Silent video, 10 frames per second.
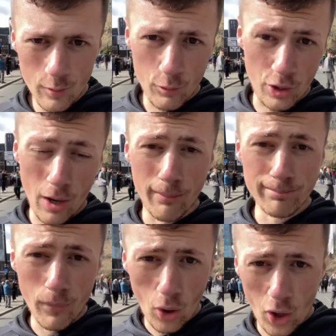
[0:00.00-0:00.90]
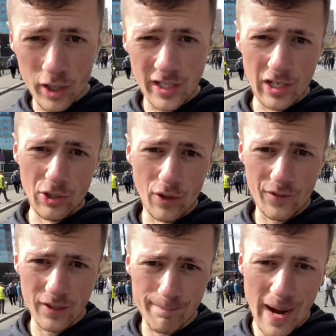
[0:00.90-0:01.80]
we've got more than enough
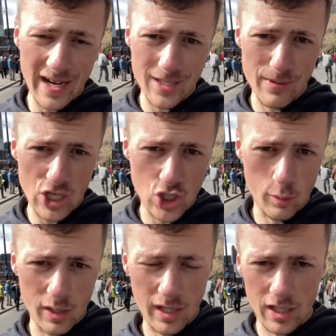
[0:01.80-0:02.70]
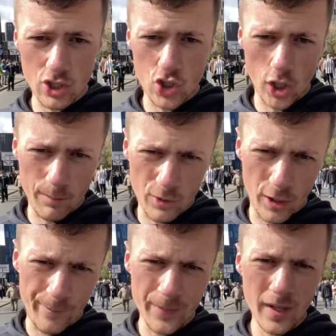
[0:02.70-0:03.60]
in the bank to make sure we can get the job
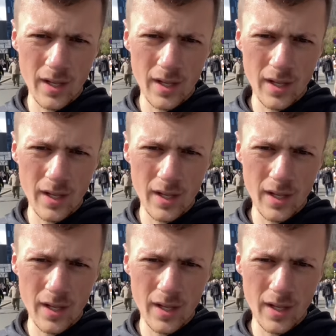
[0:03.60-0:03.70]
done.